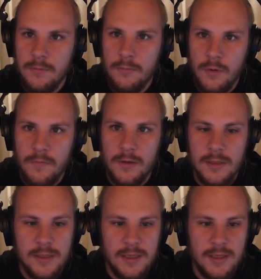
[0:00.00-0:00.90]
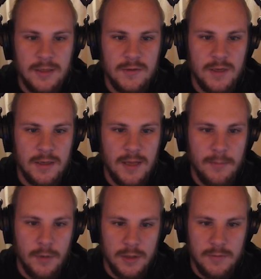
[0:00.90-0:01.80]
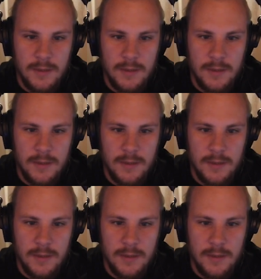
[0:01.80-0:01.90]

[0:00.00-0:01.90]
moving the sidechain trigger that much.